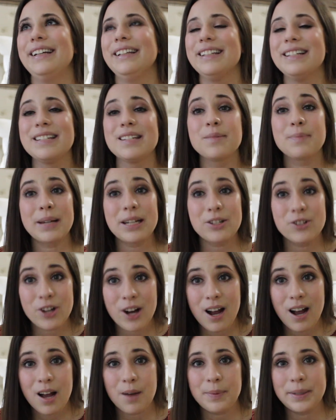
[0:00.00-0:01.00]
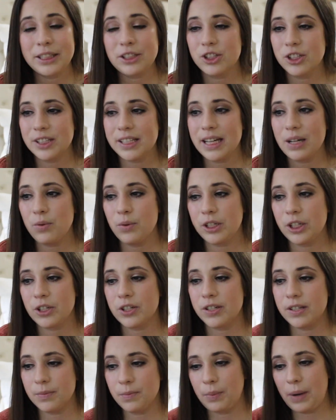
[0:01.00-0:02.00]
this is my job. Like, just like when
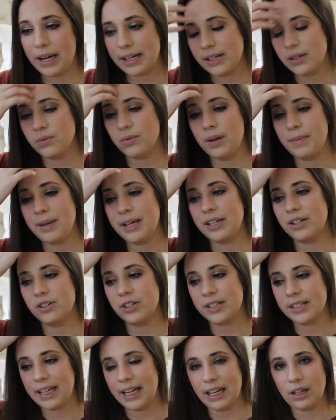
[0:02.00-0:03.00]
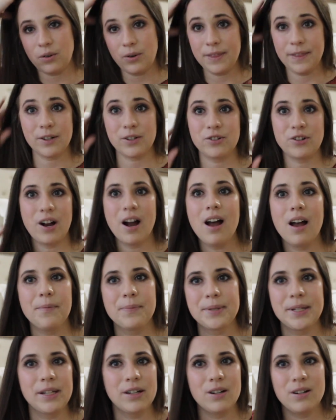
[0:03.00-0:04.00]
you're pregnant, women just can't quit their
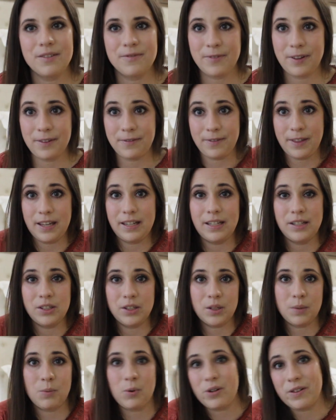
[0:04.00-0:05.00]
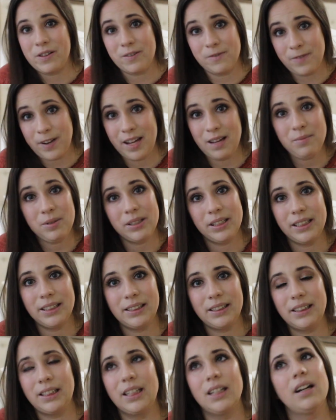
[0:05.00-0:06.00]
jobs, you know, if they need to support their
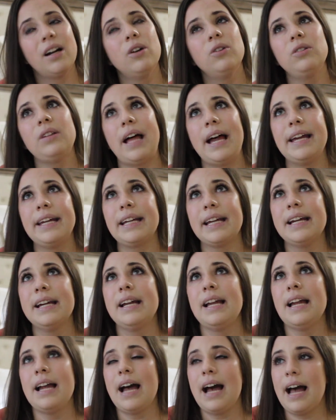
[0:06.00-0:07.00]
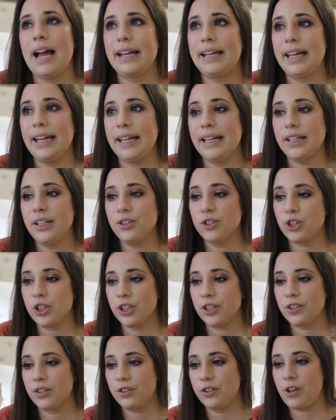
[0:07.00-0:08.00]
families, you know, like I can't
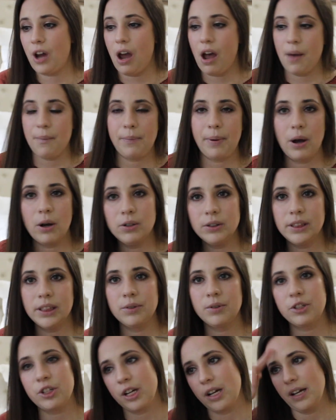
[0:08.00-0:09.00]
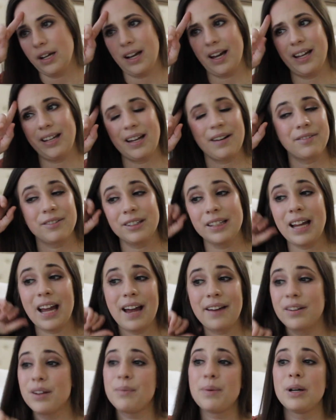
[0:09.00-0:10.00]
just stop posting, which I definitely
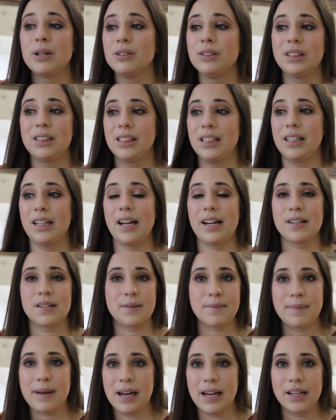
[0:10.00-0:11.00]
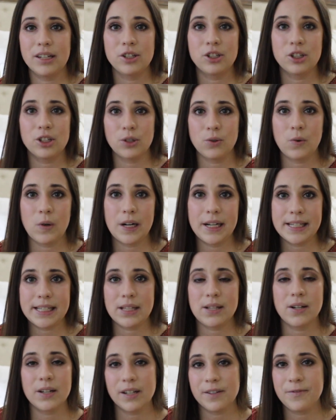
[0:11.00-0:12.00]
haven't posted as much or as
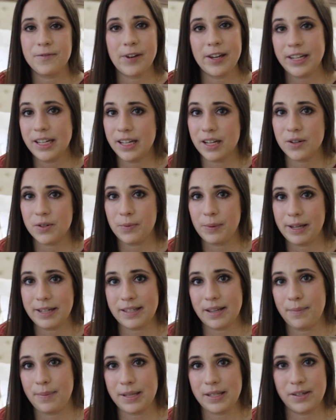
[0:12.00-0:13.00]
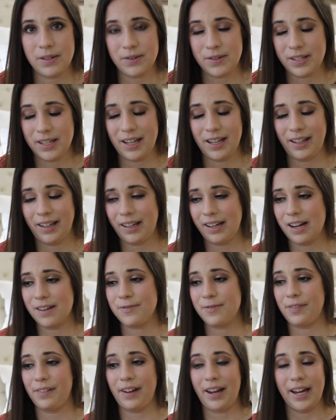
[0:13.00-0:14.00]
long of videos because I've been so sick and
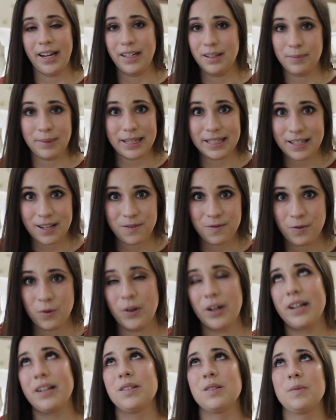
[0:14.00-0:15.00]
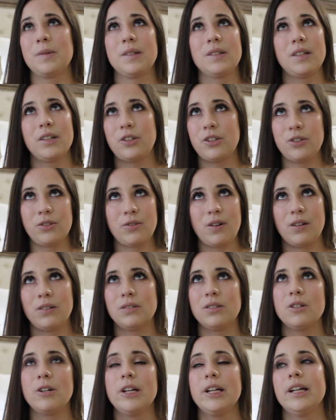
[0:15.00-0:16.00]
I've hated myself for it. It's been such a
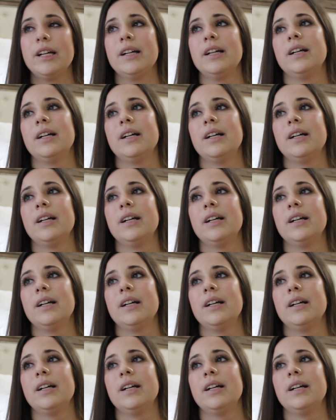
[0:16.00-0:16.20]
struggle.